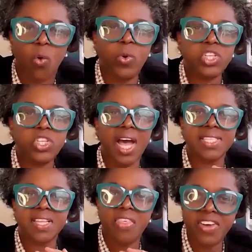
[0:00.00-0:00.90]
which
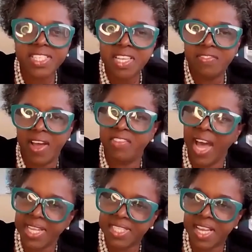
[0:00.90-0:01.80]
has
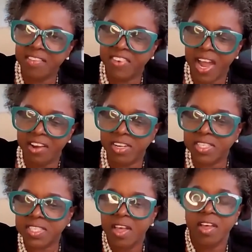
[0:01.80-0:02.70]
35
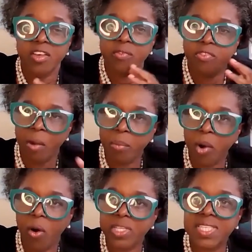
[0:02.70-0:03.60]
antivirals from
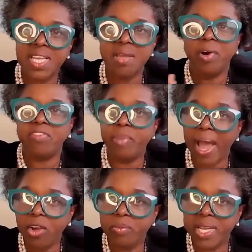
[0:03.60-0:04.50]
our team of
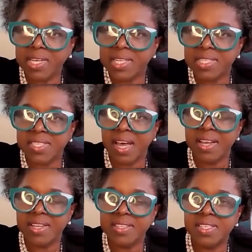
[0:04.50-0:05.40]
biomedical
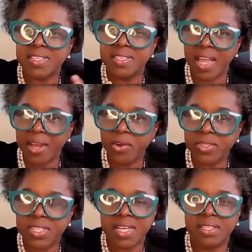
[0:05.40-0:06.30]
scientists,
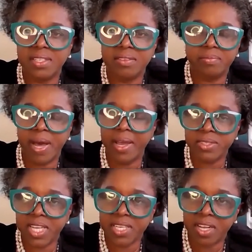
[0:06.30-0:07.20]

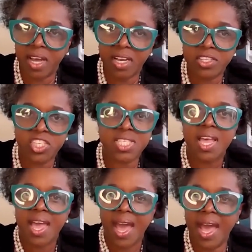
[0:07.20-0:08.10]
biotechnologists,
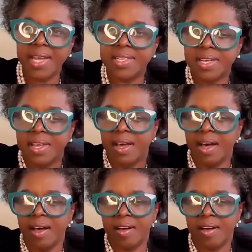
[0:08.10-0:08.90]
and